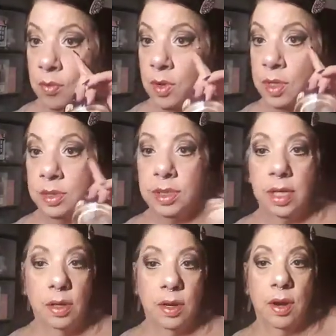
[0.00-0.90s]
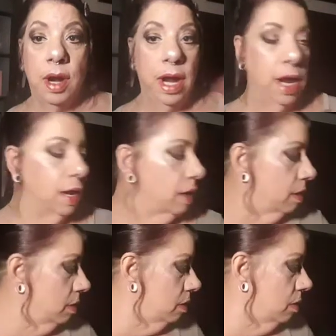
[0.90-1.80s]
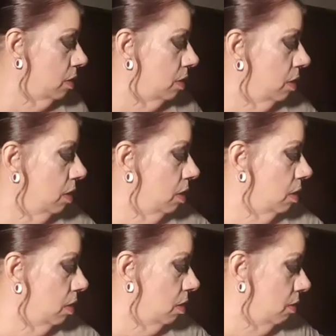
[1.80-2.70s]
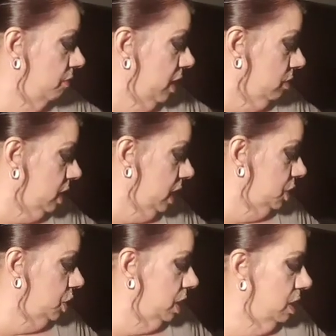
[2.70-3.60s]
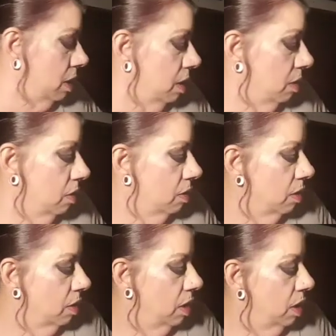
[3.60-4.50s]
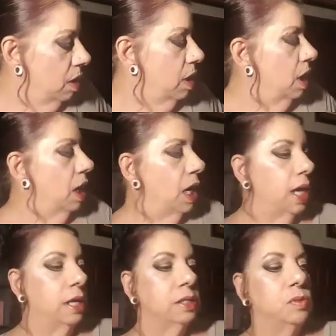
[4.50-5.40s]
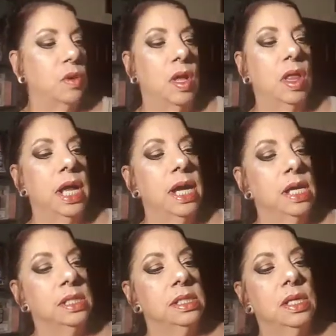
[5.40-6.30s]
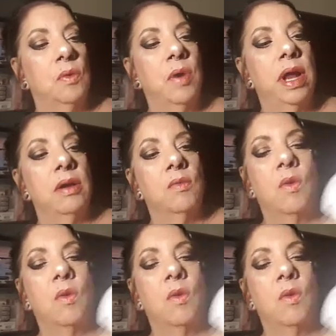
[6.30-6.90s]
concealer and foundation, as well as the Wet n